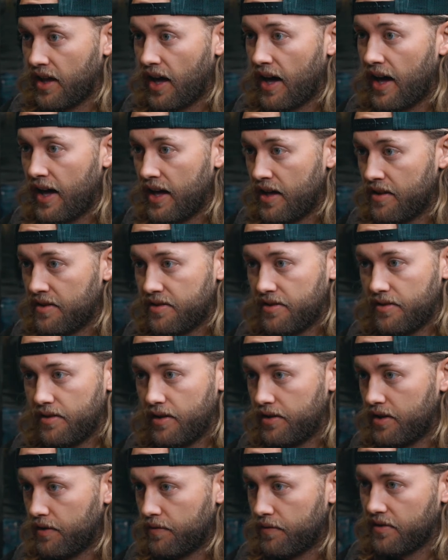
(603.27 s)
guys
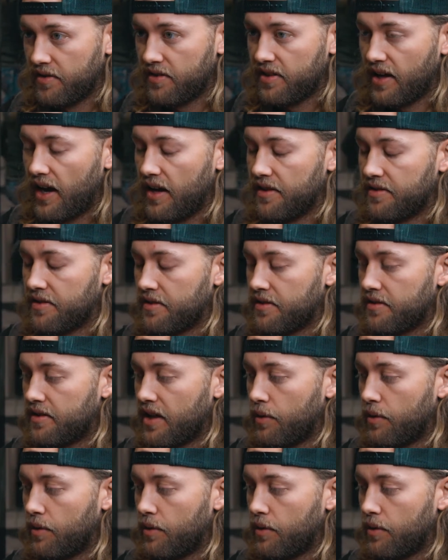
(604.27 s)
in different sizes,